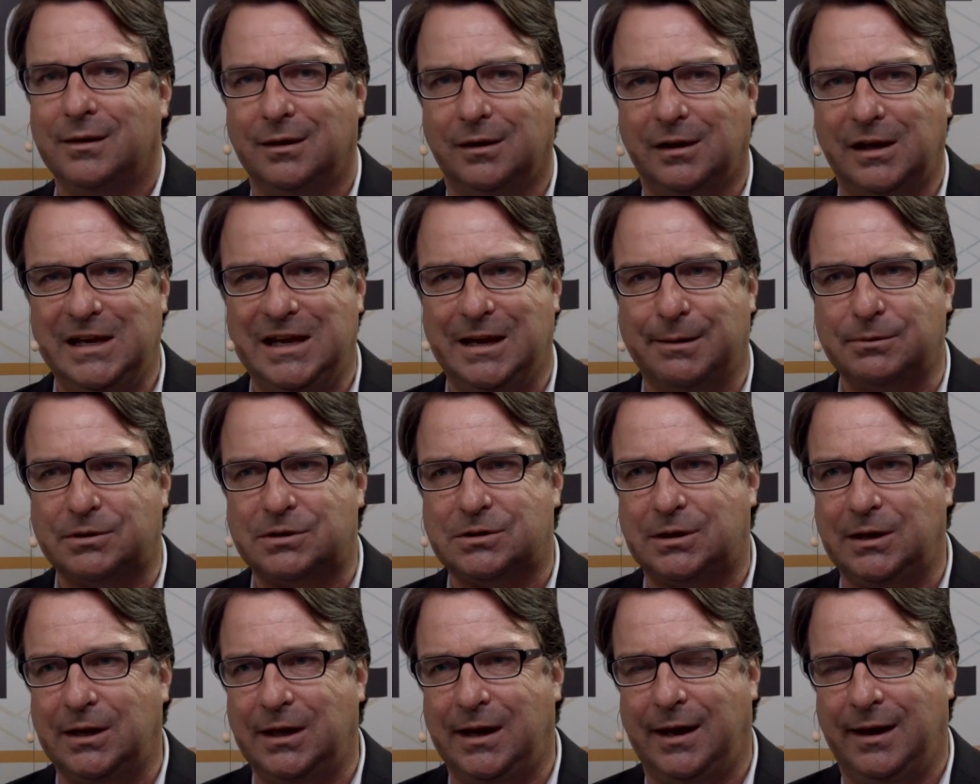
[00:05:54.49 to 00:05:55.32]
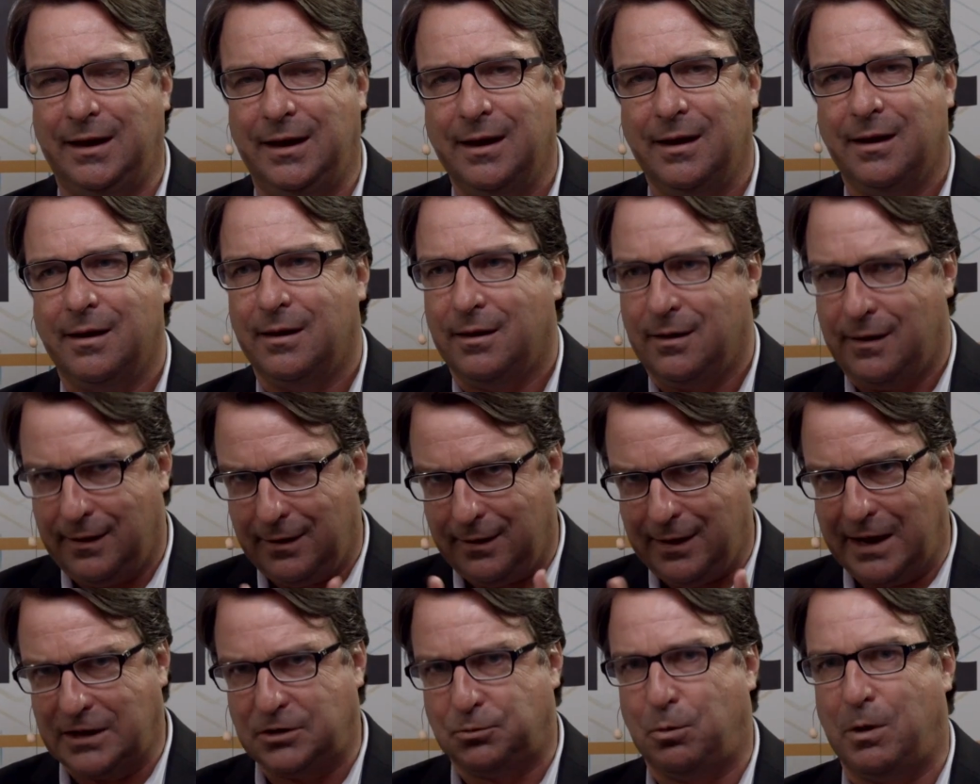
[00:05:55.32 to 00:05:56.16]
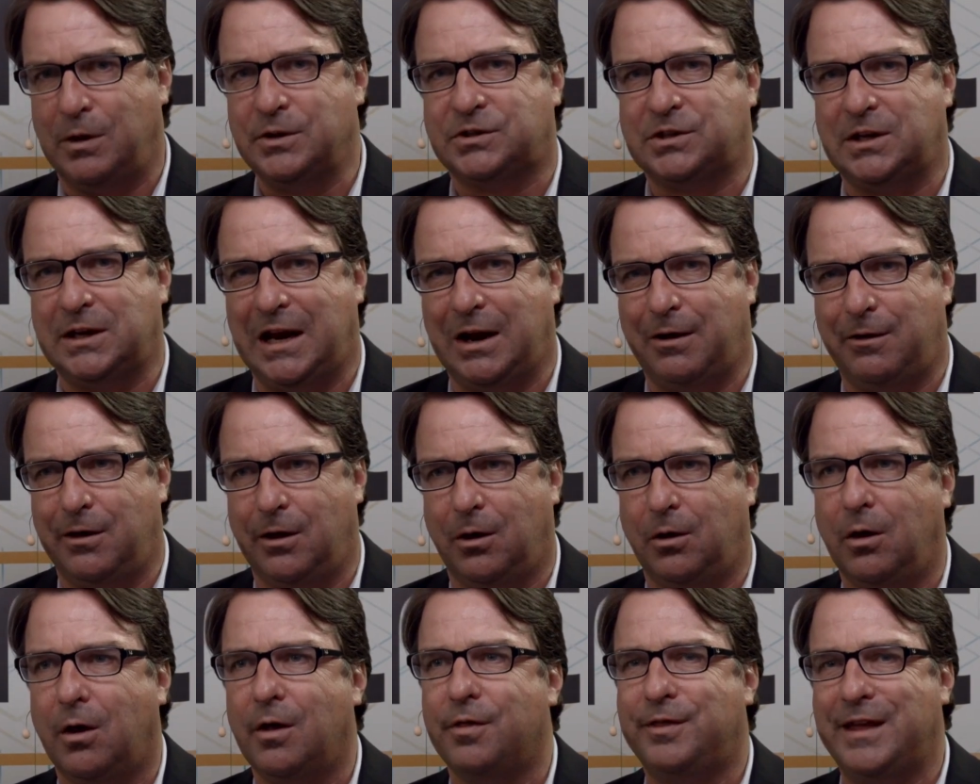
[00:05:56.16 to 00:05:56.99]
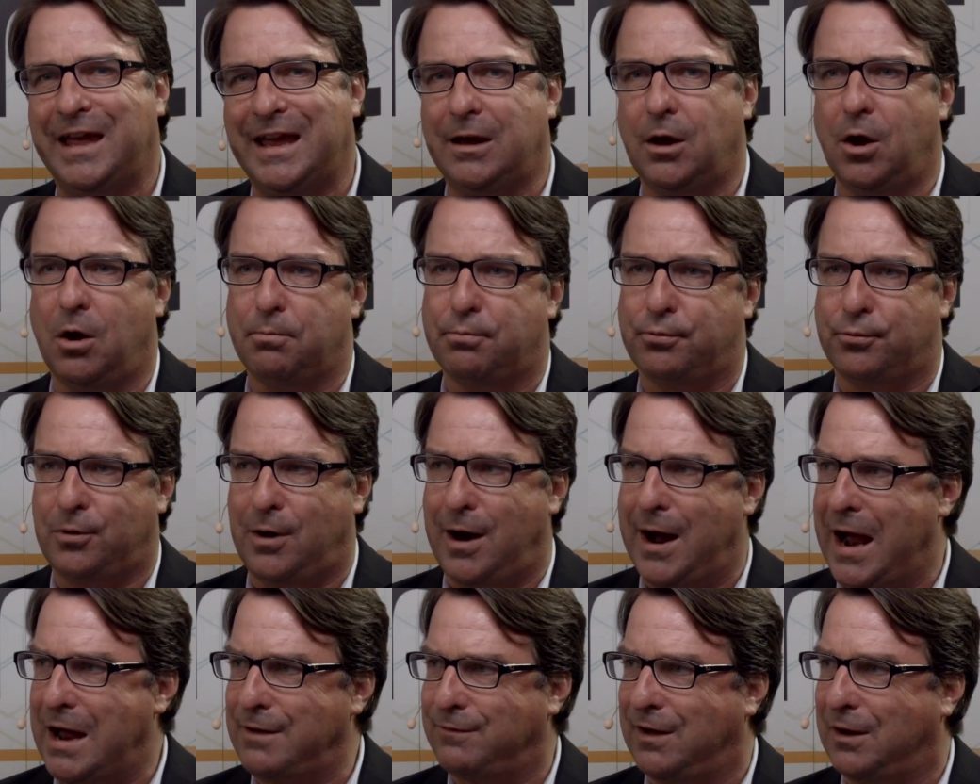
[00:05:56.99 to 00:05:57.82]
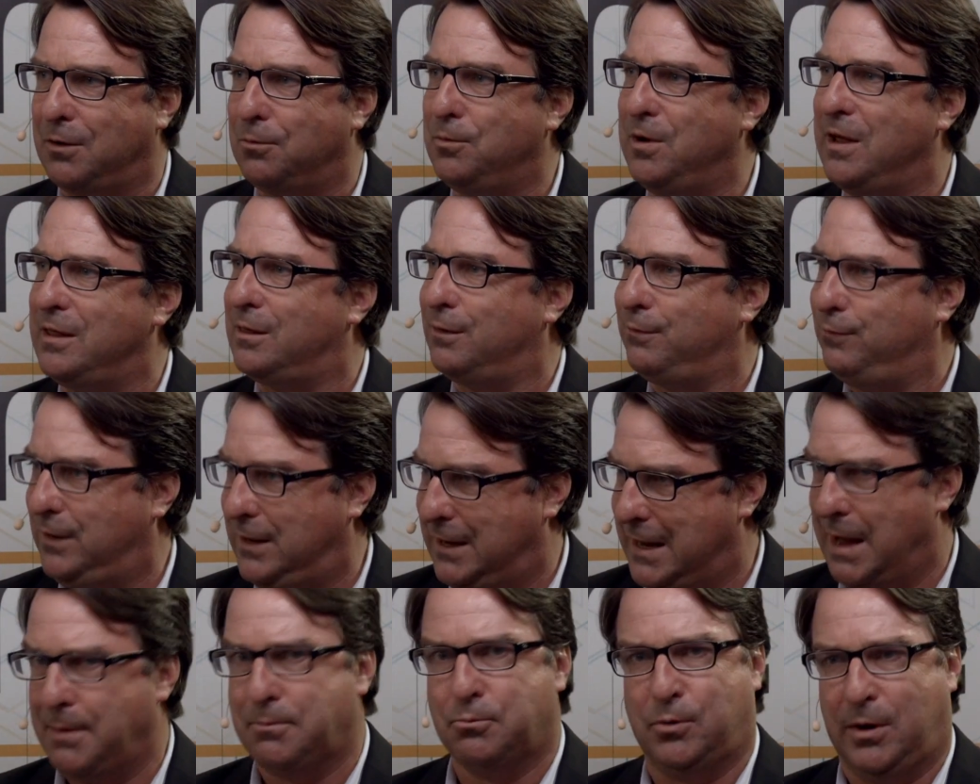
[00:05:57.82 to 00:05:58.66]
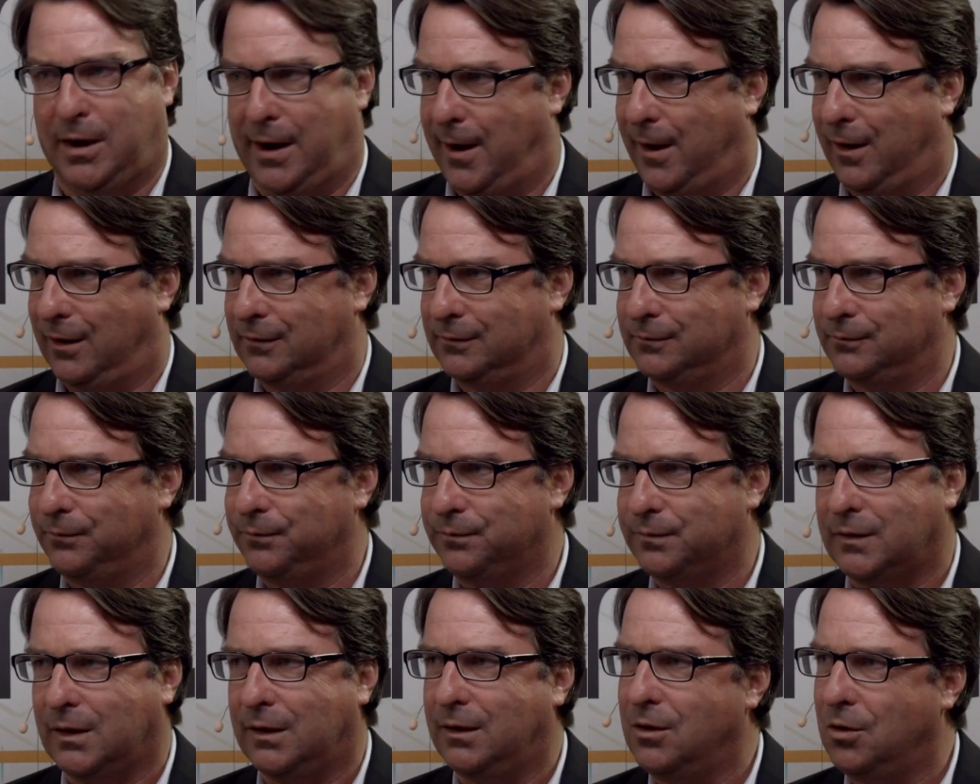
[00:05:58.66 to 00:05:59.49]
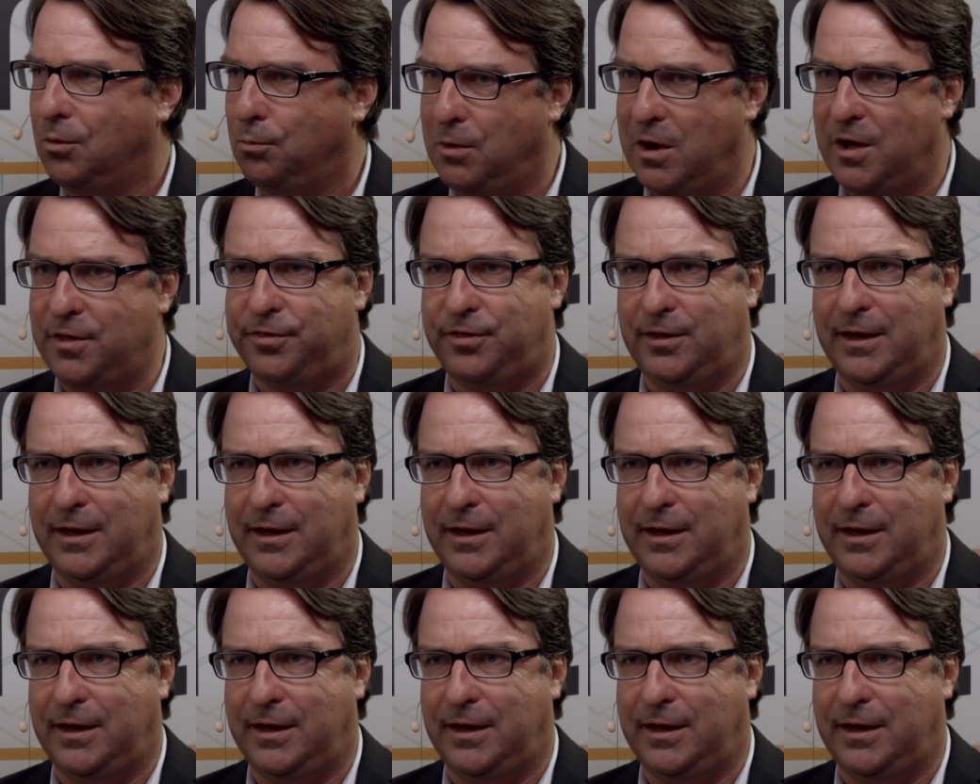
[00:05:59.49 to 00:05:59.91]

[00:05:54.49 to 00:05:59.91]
EMC, as one scenario, they go private with VMware, with